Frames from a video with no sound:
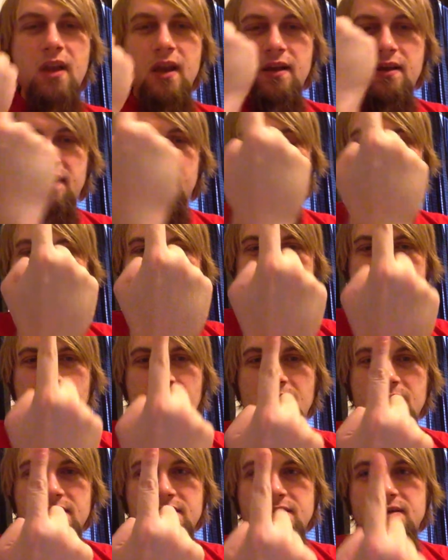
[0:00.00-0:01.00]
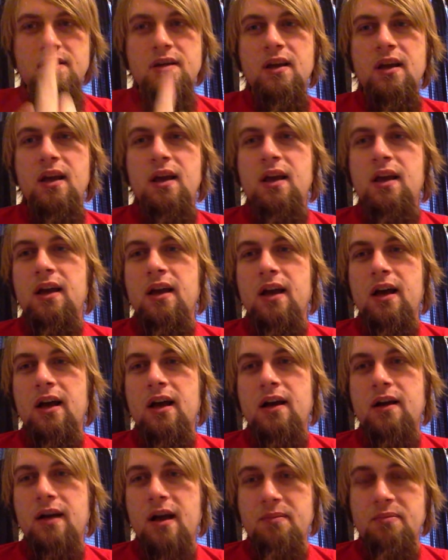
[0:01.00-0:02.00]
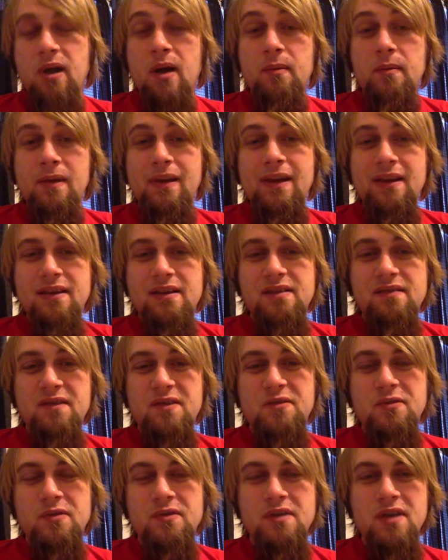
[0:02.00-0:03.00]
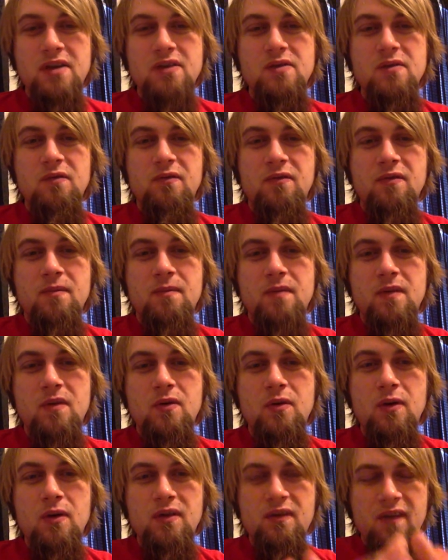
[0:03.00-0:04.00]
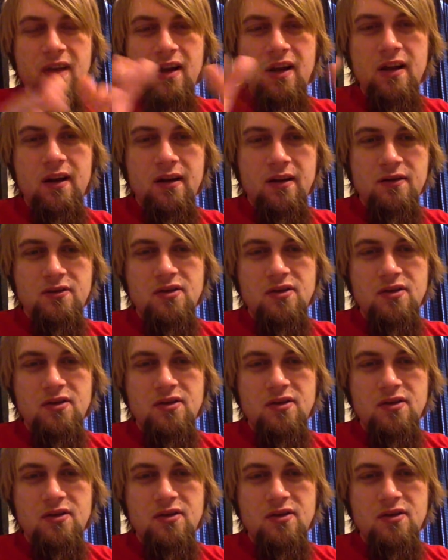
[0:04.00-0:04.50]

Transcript: And the first house, I probably get this visualization from the North Vedic